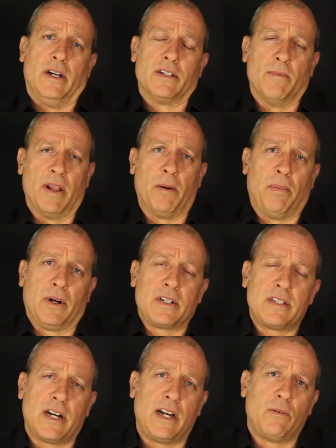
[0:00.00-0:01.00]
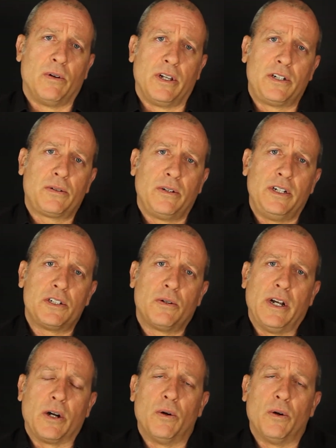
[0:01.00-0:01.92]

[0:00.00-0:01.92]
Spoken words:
Some other books that I really truly enjoy.